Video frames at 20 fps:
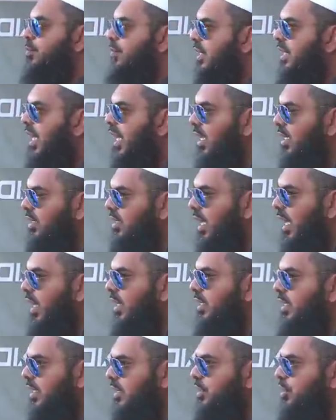but
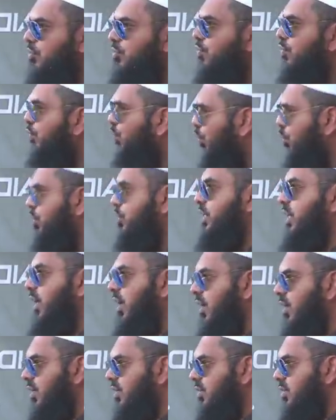Allah doesn't force it
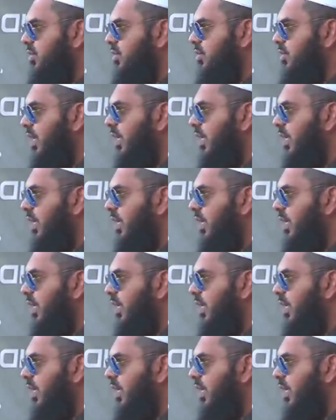on us.